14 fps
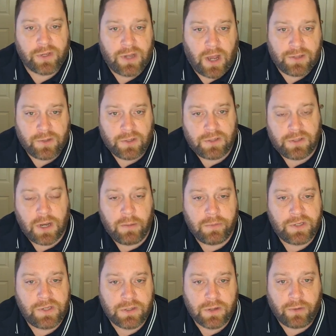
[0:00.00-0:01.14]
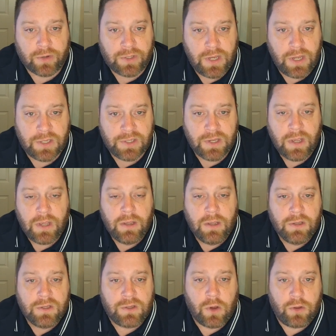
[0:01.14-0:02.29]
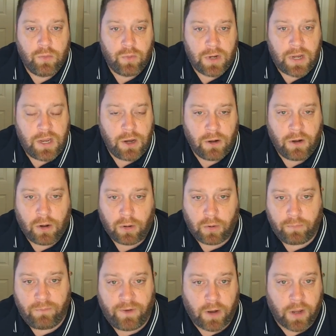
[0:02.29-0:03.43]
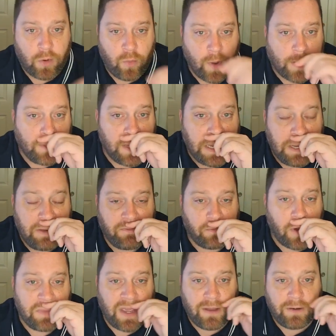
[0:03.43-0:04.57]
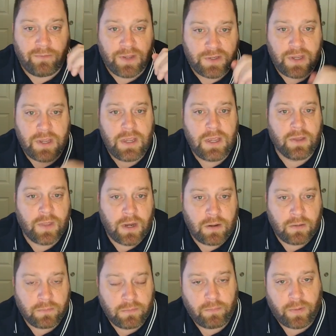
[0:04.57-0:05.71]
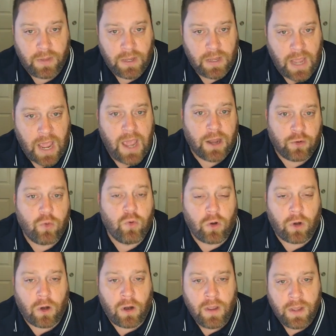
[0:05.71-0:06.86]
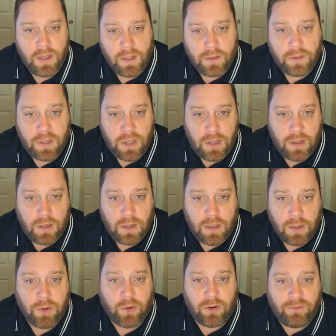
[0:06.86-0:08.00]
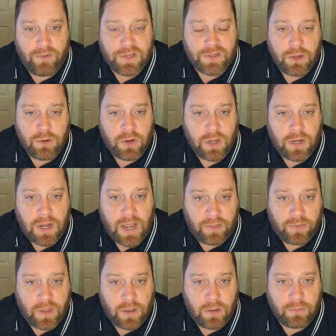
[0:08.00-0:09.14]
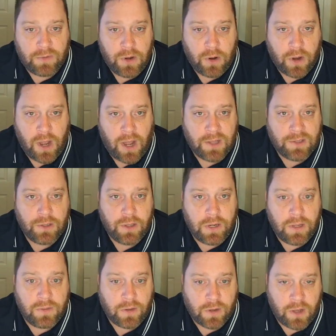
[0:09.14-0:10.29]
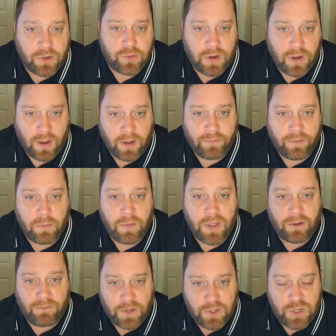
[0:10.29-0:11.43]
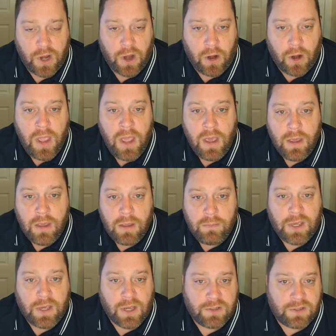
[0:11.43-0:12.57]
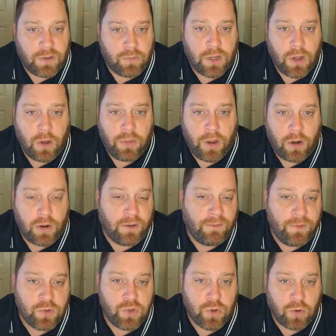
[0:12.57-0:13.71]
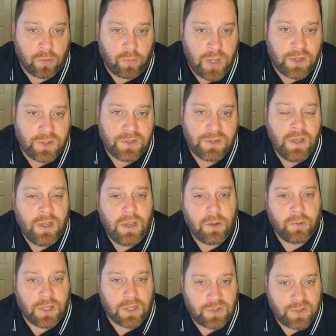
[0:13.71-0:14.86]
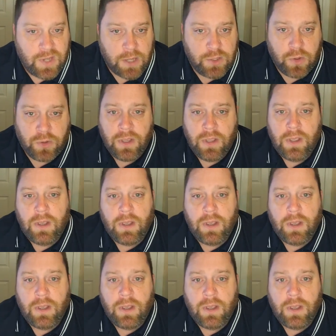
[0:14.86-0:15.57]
consulates and embassies overseas. So you would hear very quickly from the NVC or the immigrant visa unit at the embassy or consulate in the country of the beneficiary, because it would go there in a few short weeks. It would get scheduled.